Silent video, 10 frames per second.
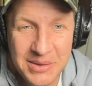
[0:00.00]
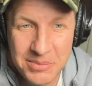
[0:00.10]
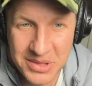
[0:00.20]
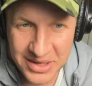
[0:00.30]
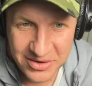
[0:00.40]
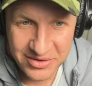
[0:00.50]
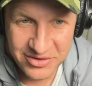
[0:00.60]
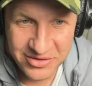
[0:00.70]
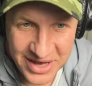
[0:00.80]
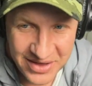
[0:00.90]
players
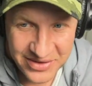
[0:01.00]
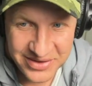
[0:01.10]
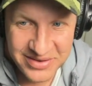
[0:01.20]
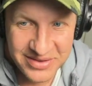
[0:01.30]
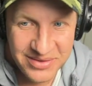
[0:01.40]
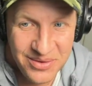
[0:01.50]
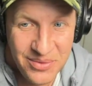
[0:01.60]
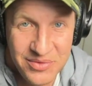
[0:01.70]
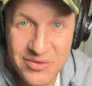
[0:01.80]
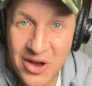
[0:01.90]
or talent.
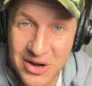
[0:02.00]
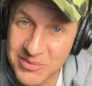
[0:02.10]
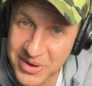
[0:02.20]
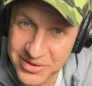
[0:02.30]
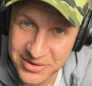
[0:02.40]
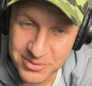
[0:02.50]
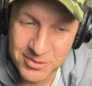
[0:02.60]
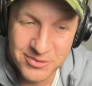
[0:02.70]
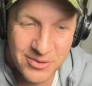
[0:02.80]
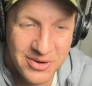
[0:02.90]
We've talked about this
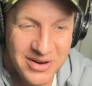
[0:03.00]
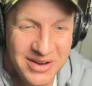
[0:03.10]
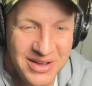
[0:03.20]
before.